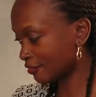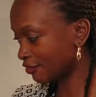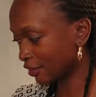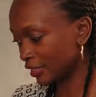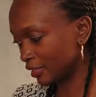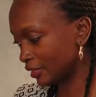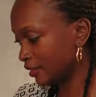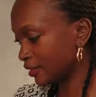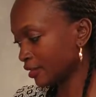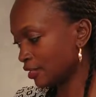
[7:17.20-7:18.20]
It's very
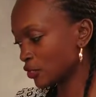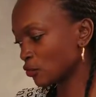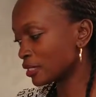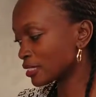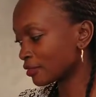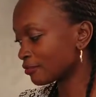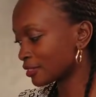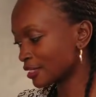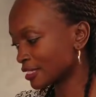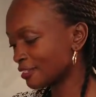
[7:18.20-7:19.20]
clean. So it's,
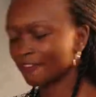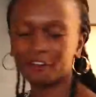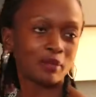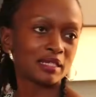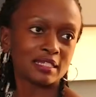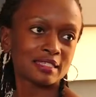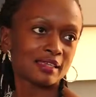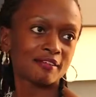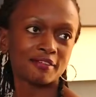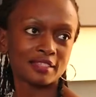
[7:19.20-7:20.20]
it's environmentally
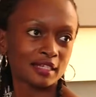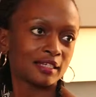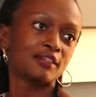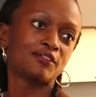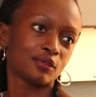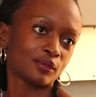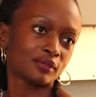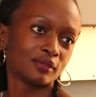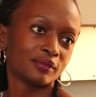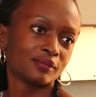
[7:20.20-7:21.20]
safe. It's a clean fuel.